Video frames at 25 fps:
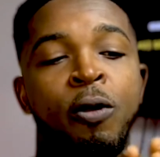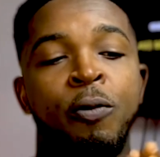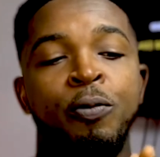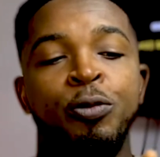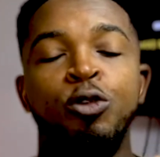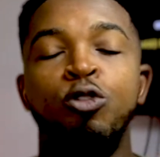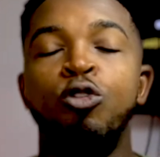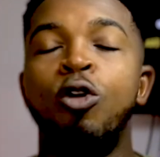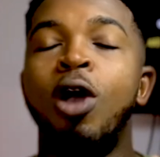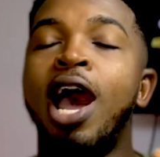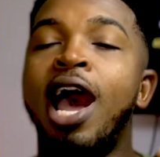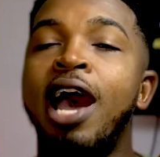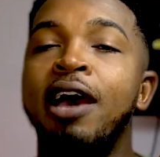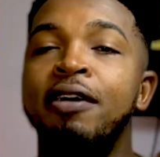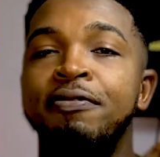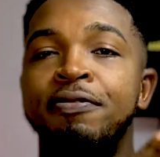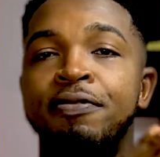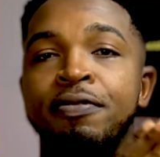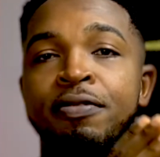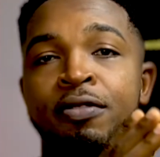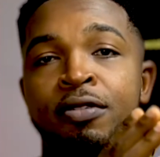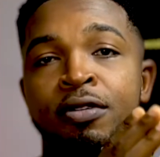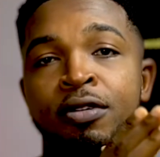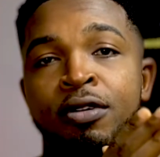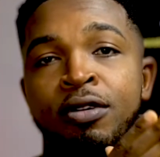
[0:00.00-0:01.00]
you
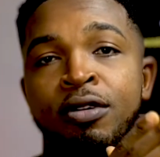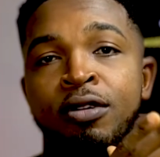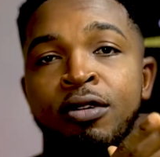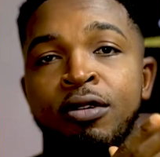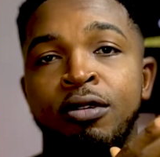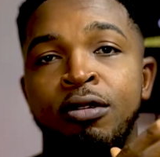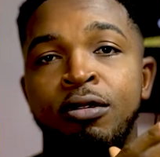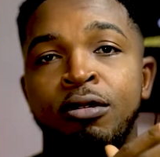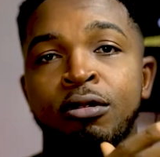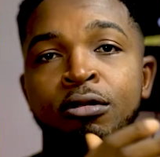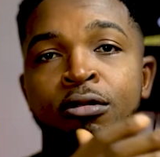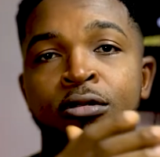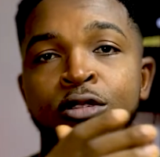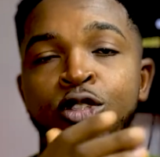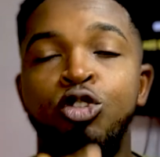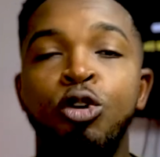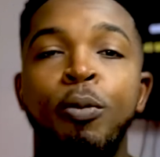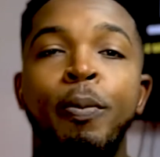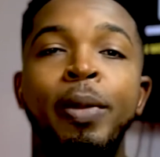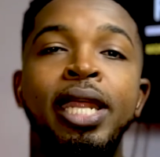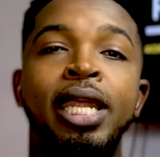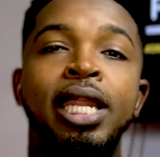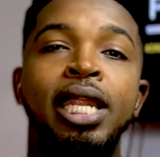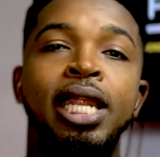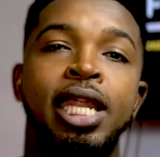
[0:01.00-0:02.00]
have so
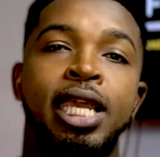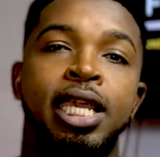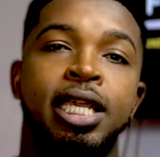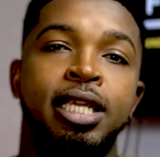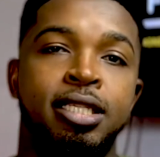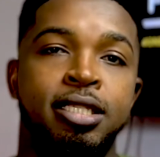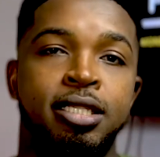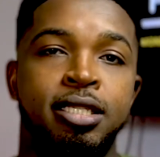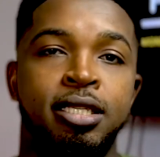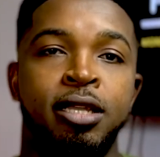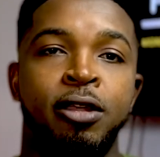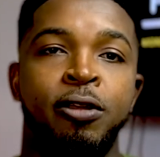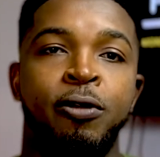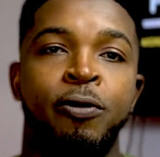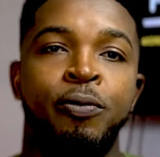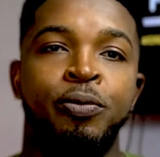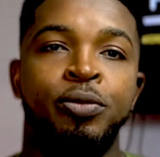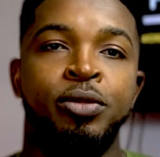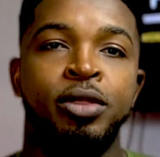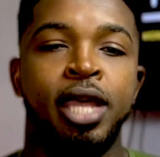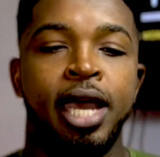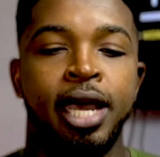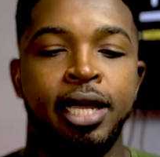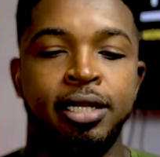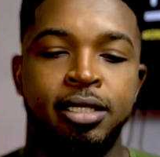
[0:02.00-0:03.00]
many links
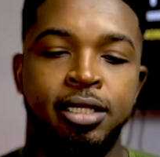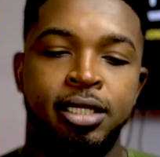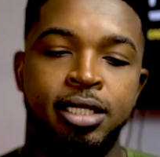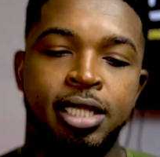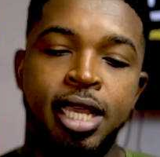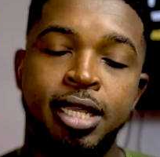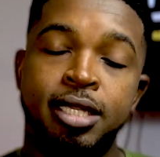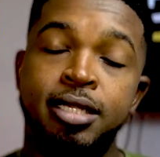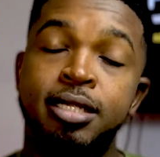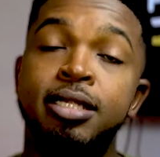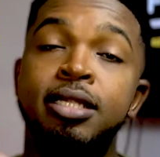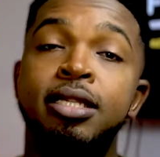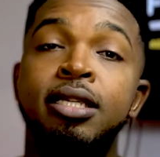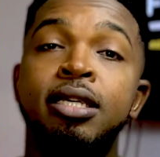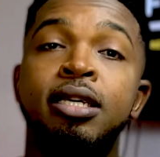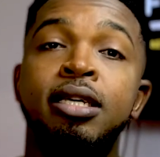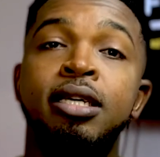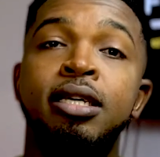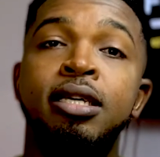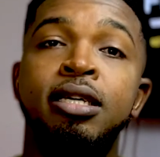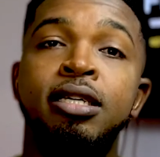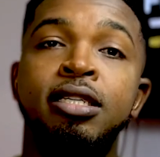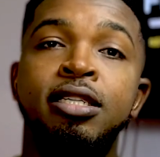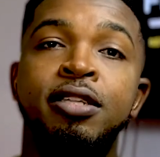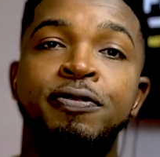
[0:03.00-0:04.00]
that takes
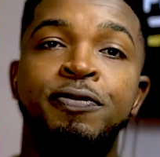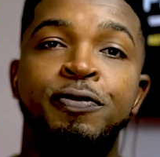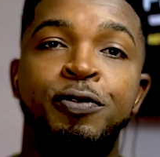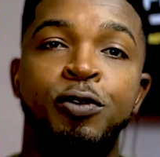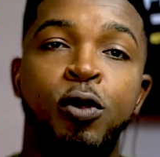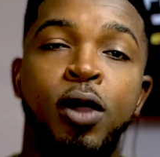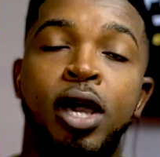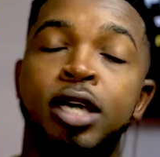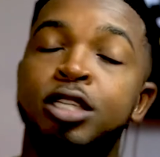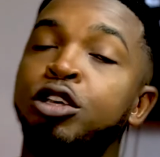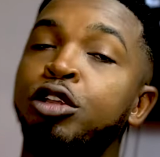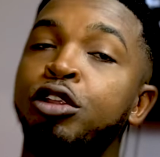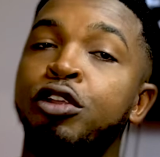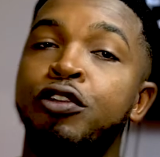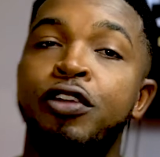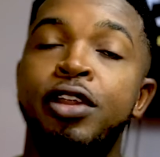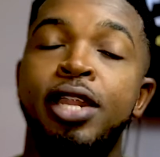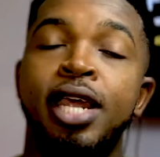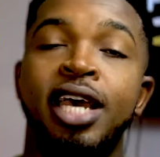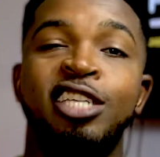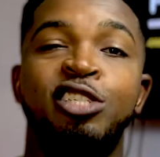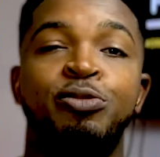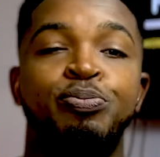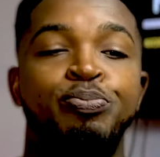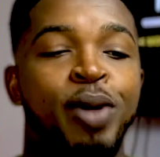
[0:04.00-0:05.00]
the viewers or the
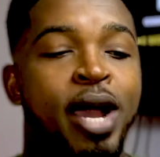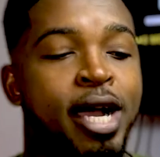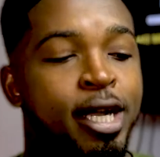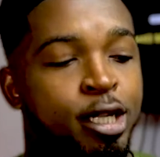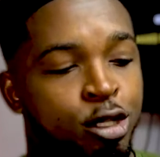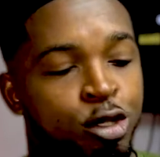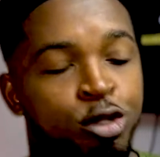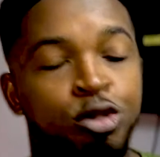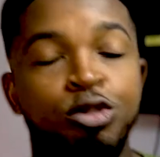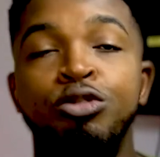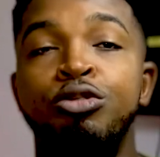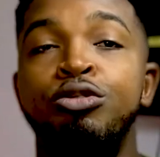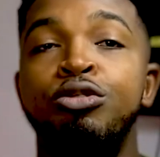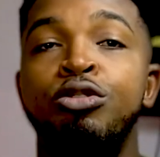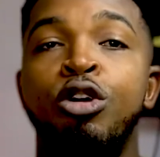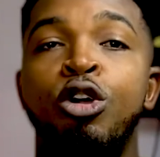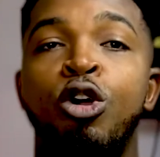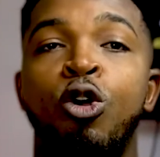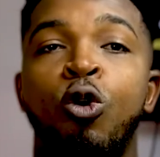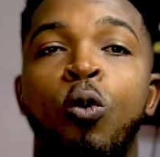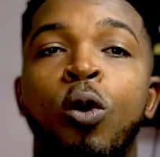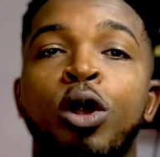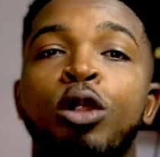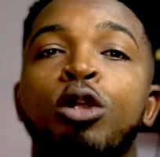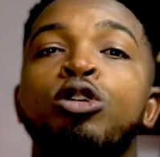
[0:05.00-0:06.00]
readers back to
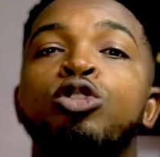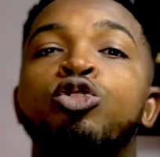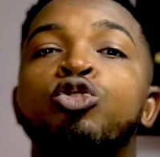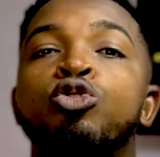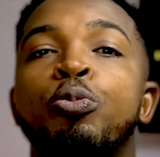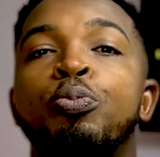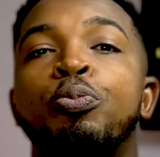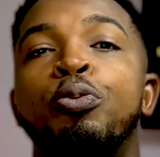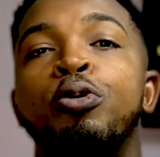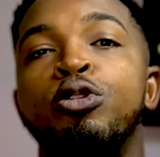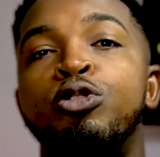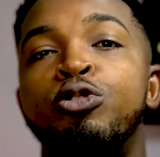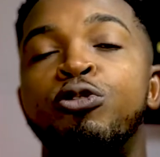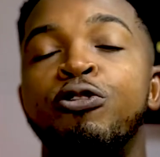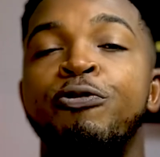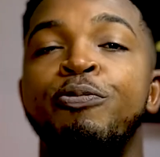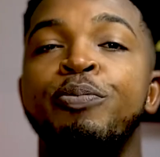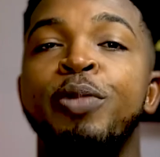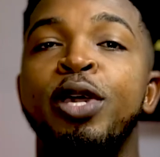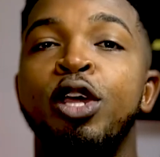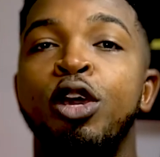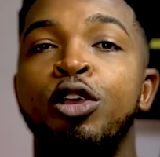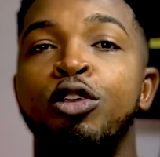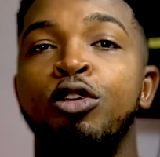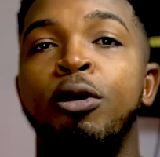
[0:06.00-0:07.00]
one or two posts you've
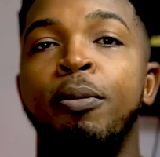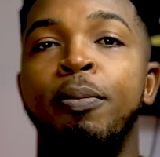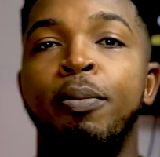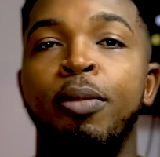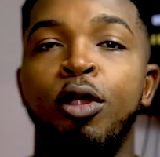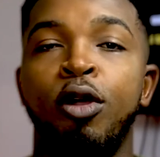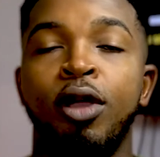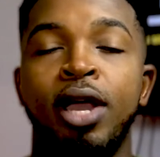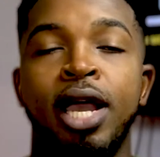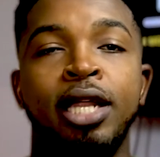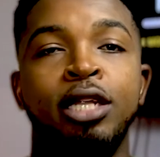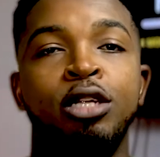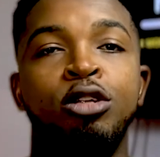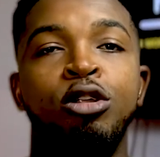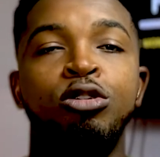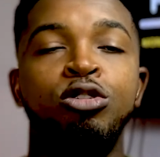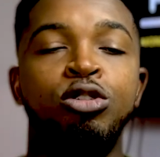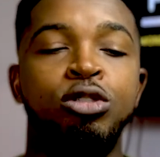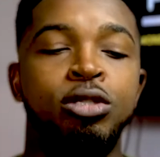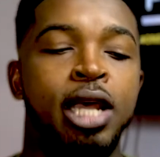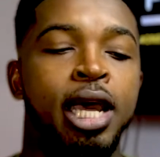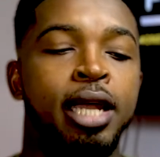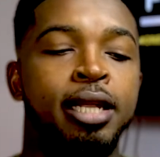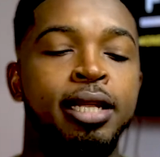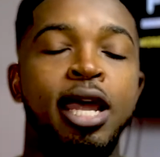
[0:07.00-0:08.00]
made on your blog,
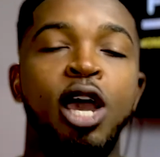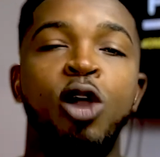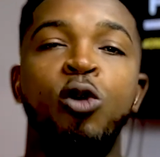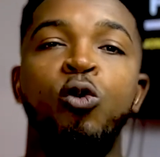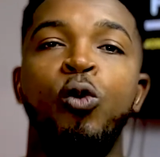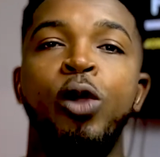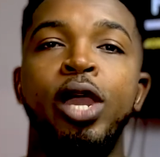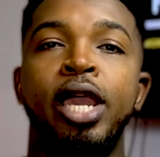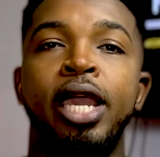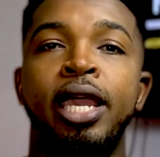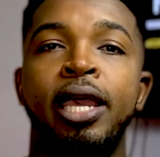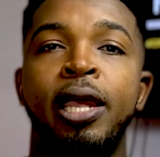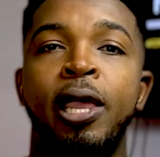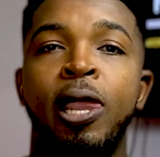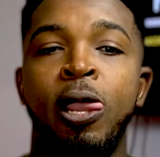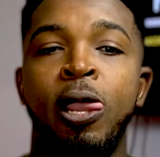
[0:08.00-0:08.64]
and that way